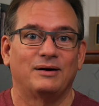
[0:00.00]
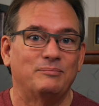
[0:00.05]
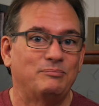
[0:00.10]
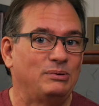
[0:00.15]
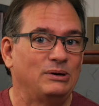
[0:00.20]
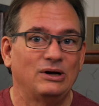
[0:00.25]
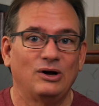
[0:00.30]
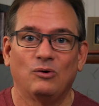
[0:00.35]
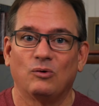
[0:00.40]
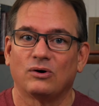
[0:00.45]

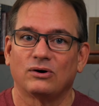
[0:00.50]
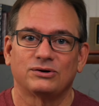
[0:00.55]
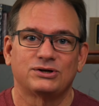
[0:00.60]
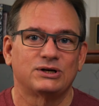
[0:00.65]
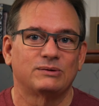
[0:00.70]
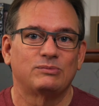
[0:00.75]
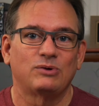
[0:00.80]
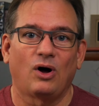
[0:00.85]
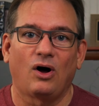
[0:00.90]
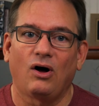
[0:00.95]
being
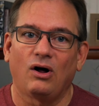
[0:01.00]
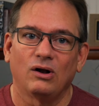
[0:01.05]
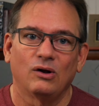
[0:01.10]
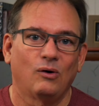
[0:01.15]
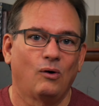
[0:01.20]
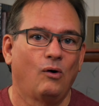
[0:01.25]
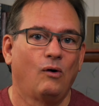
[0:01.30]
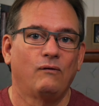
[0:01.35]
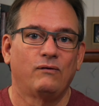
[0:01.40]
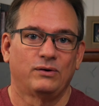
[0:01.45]
worshipped
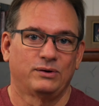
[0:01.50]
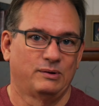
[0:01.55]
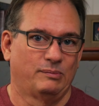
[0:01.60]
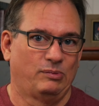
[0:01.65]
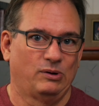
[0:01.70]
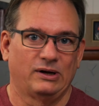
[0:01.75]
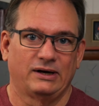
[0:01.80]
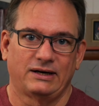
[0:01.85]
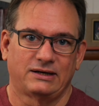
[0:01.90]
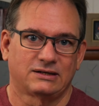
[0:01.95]
all over the
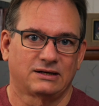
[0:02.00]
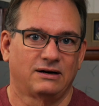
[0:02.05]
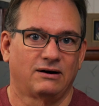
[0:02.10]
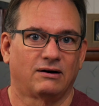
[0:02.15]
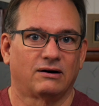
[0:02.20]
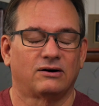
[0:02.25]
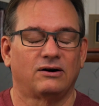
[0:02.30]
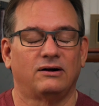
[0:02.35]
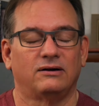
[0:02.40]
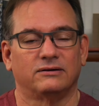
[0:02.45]
place in
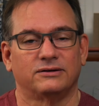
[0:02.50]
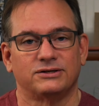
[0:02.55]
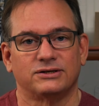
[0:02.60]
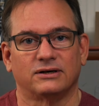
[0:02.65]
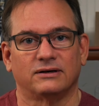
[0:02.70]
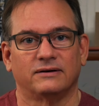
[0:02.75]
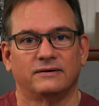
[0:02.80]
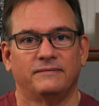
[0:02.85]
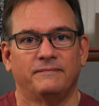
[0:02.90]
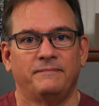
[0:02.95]
our
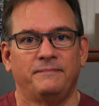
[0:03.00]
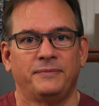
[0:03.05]
culture.